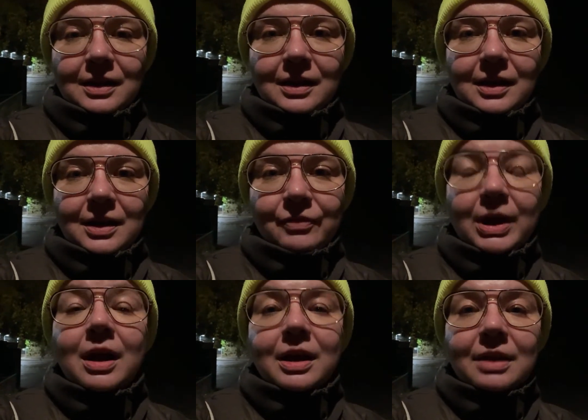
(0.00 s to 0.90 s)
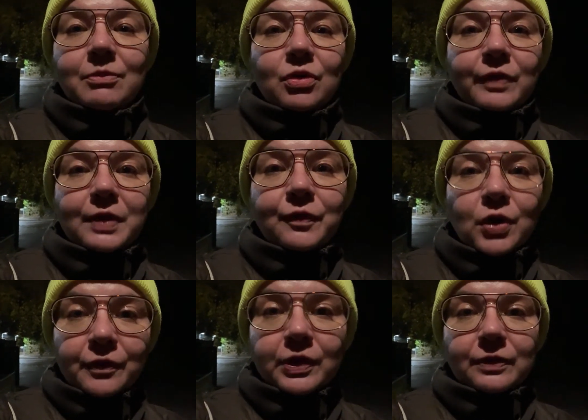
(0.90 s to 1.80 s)
regarding moving
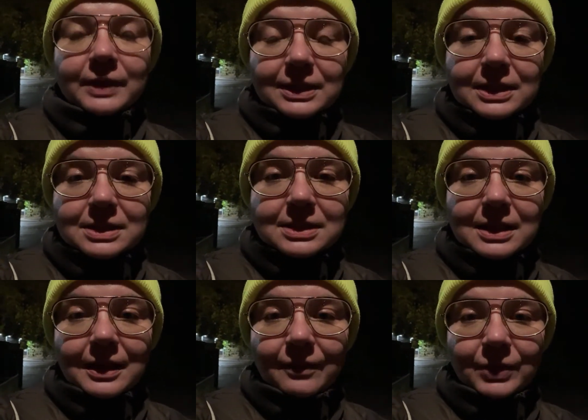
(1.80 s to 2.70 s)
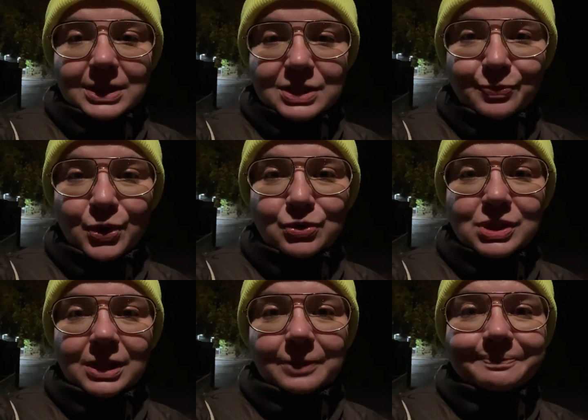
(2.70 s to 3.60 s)
forward with this
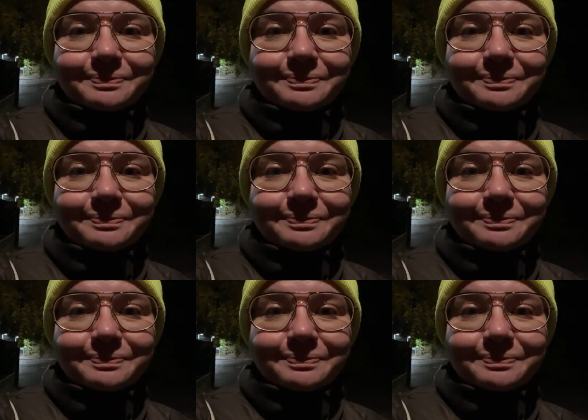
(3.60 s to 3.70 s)
project.